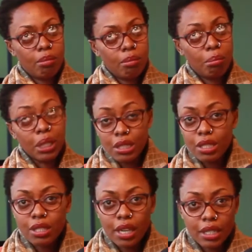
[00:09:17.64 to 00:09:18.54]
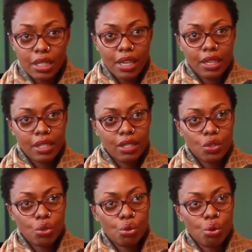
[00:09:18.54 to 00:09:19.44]
built and decided.
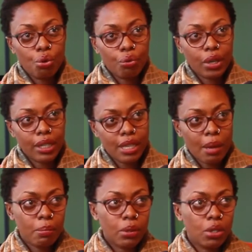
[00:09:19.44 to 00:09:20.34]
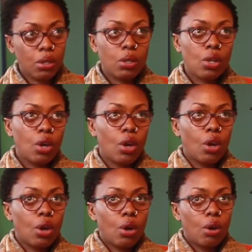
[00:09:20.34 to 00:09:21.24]
So, for example,
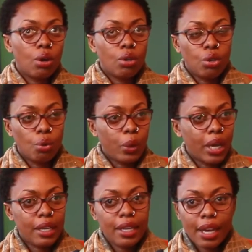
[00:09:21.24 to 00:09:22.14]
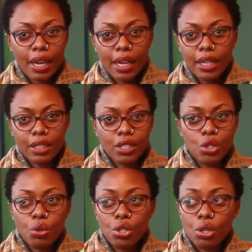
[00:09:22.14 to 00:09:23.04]
we are here in the
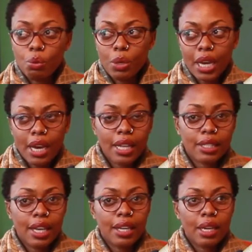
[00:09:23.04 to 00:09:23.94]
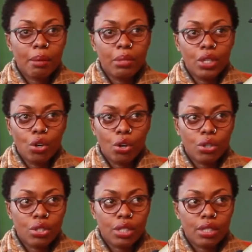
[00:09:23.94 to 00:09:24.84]
situation we are as Kenya
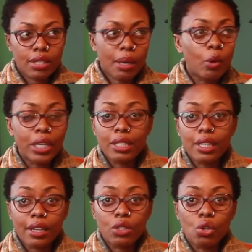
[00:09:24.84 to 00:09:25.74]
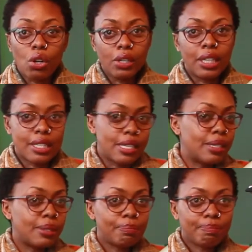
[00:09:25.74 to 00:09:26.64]
because someone decided to colonize us,
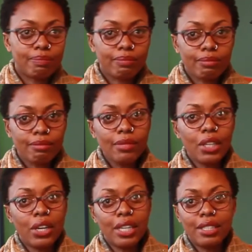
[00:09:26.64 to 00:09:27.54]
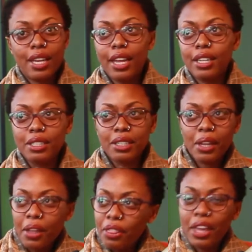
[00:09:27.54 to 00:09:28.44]
right? And
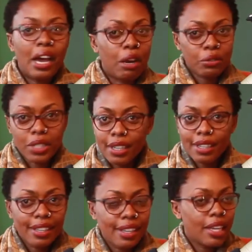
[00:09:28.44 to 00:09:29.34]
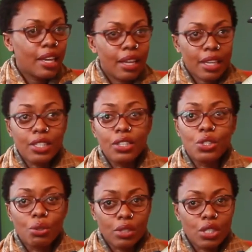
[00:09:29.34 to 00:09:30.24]
thereafter, a series
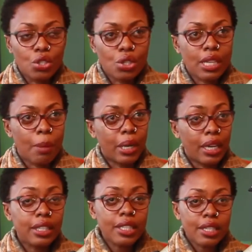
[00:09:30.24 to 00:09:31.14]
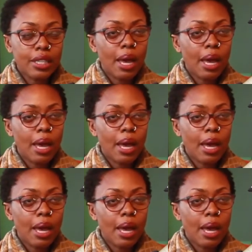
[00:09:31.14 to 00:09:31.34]
of decisions happened. And this is